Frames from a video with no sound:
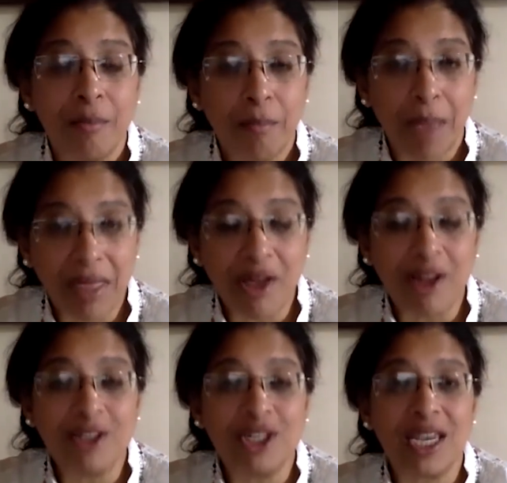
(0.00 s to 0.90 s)

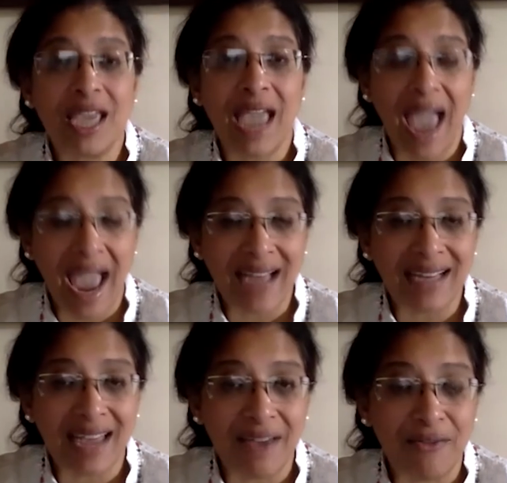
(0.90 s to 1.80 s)
pathology
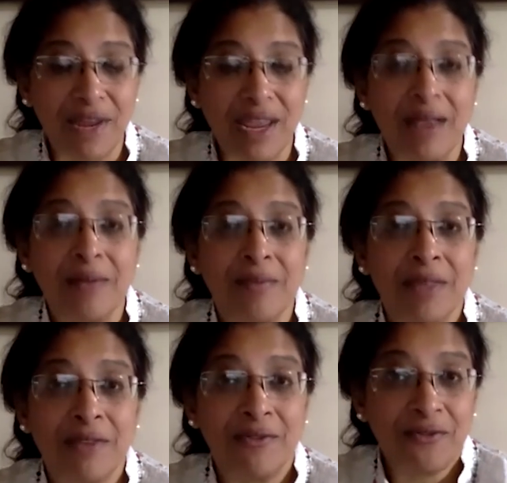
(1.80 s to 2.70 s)
and every
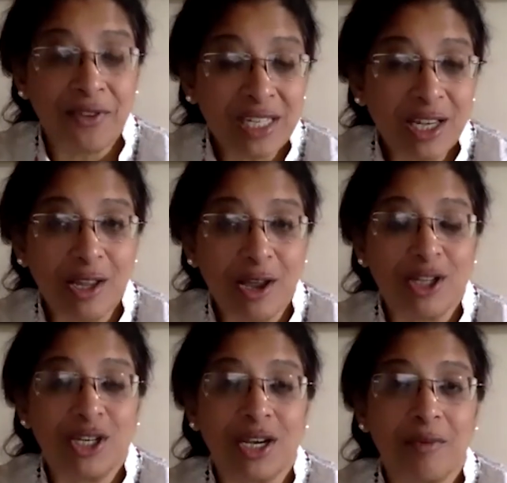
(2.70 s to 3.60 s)

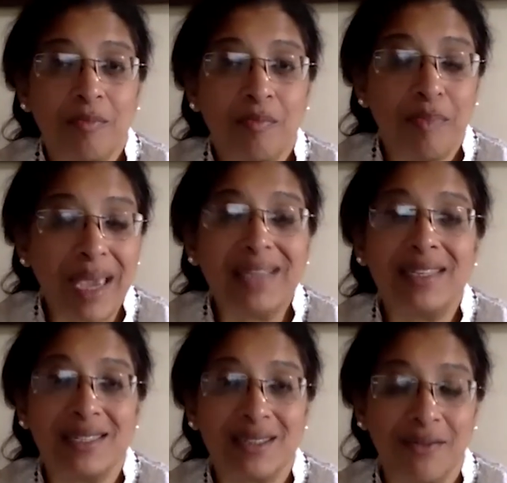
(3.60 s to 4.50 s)
physiologic
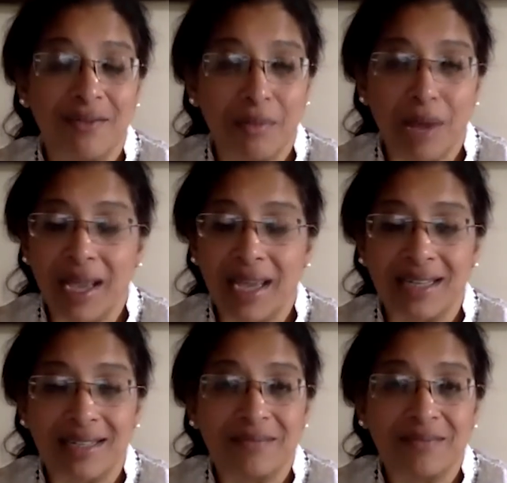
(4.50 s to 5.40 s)
basis of the
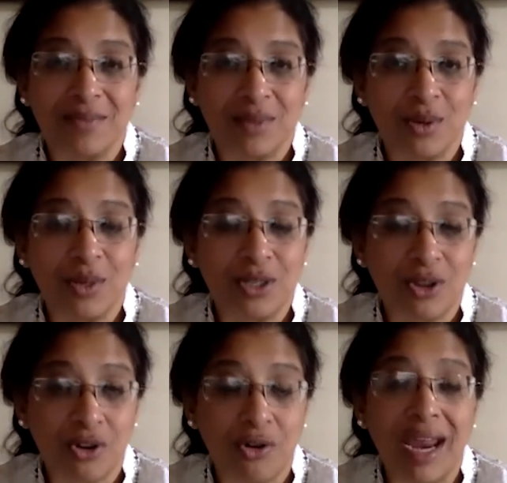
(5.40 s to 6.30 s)
mind. So it's
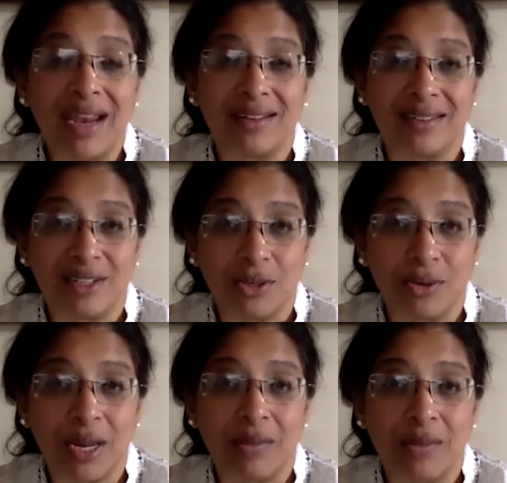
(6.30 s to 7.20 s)
great that you were
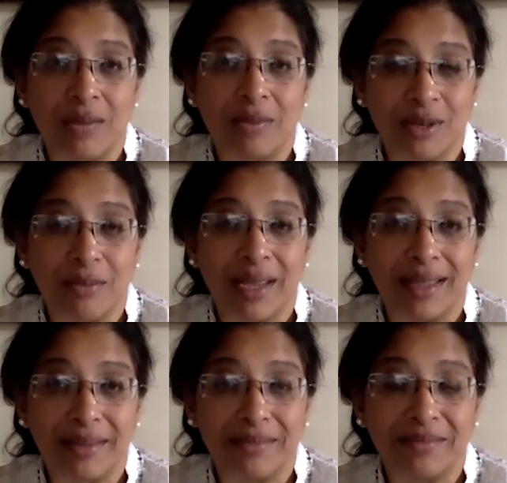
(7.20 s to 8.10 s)
able to
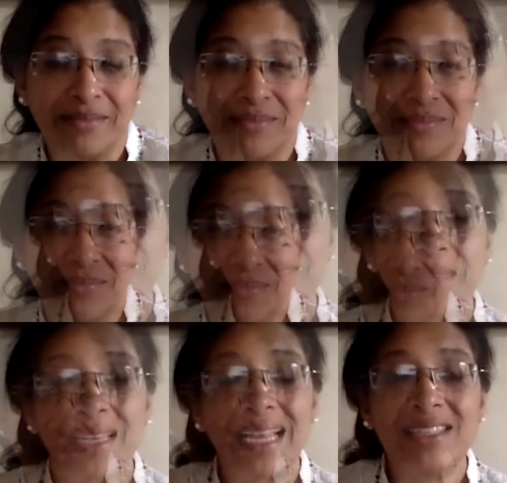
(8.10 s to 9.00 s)
combine them.
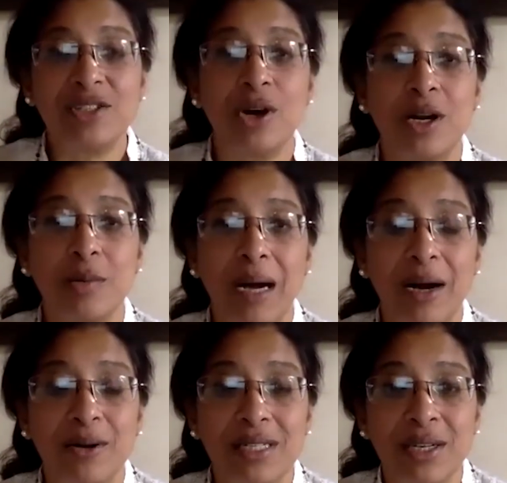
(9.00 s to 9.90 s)
Let's talk
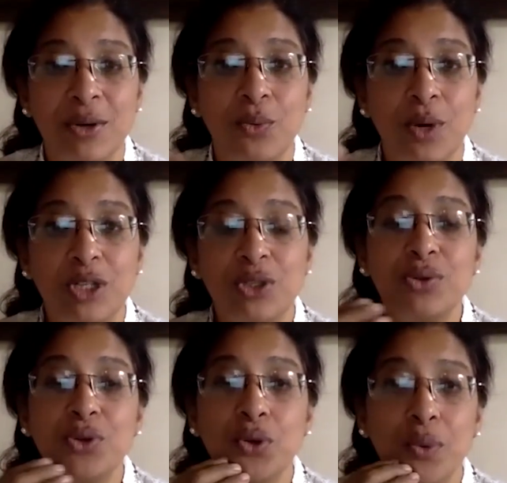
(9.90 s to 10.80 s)
about what you
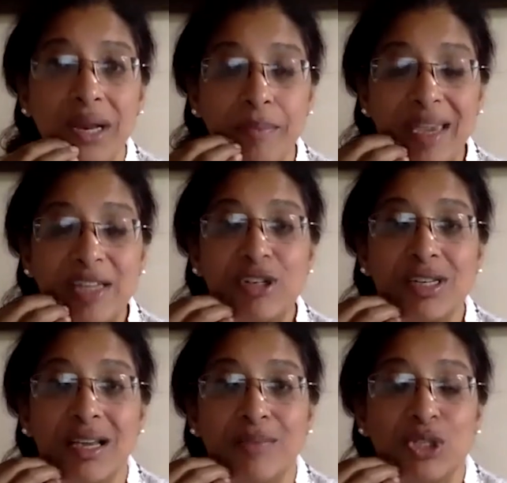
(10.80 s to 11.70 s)
do when a
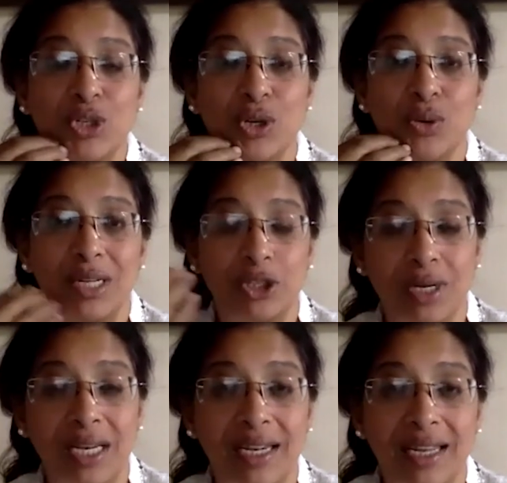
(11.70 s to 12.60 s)
patient comes to you at your
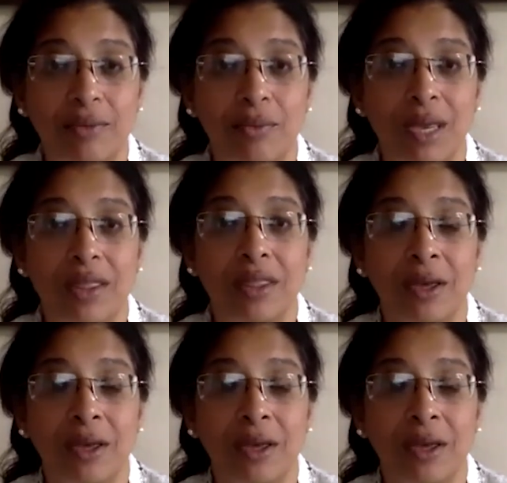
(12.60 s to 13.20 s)
clinic with